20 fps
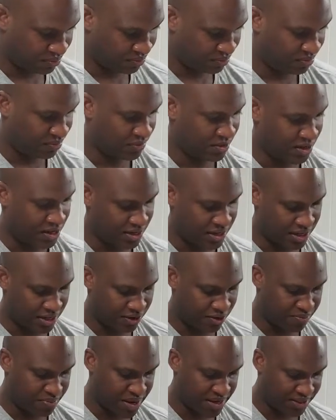And the
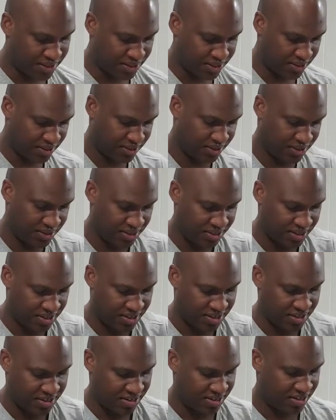little bits,
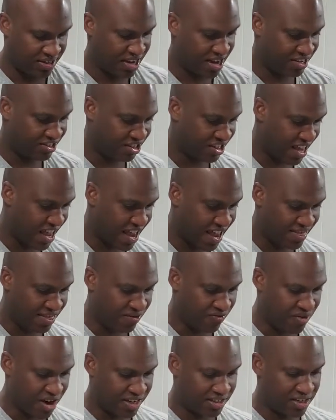I'll just add the
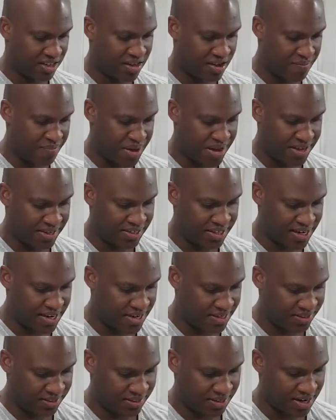rest of the piece in
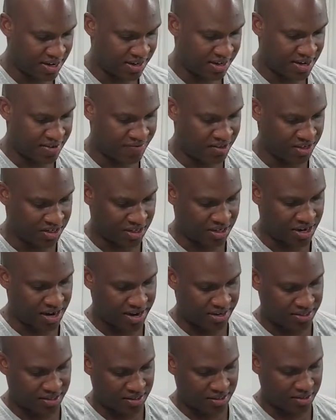and give this a
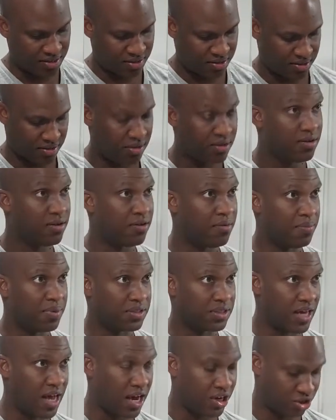nice
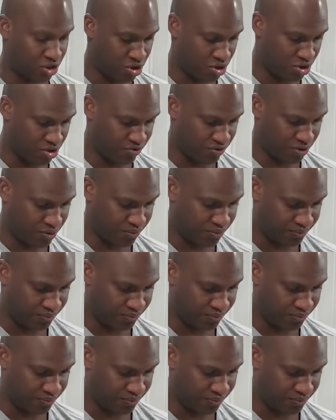massage on through.